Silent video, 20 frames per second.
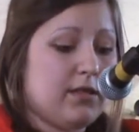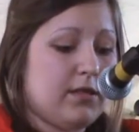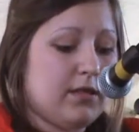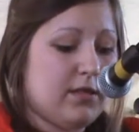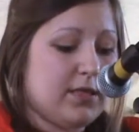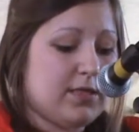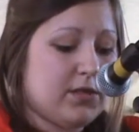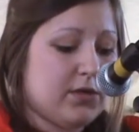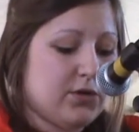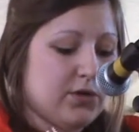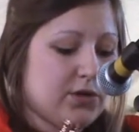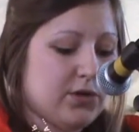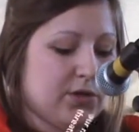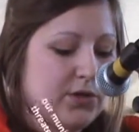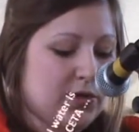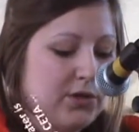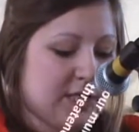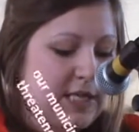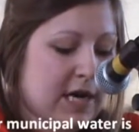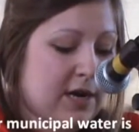the social
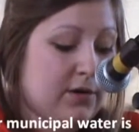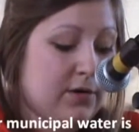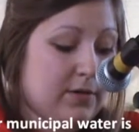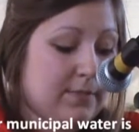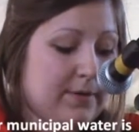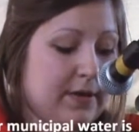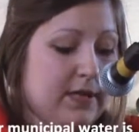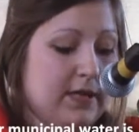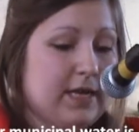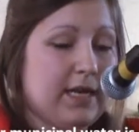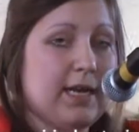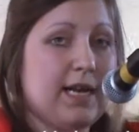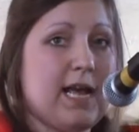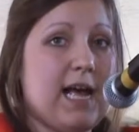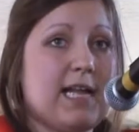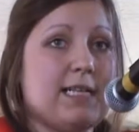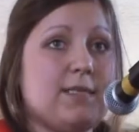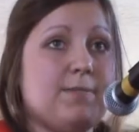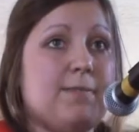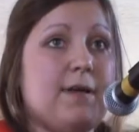desirability
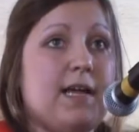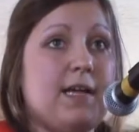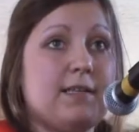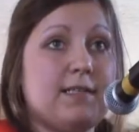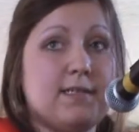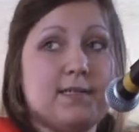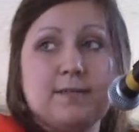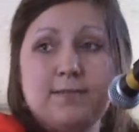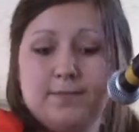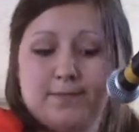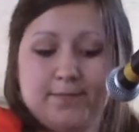aspects.